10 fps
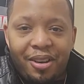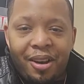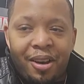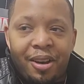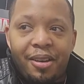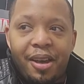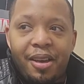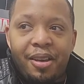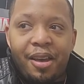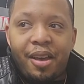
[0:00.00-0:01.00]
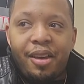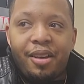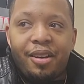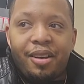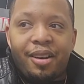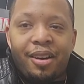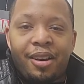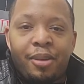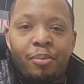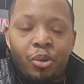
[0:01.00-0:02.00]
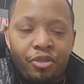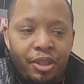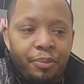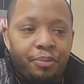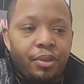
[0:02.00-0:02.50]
uh, uh, movie.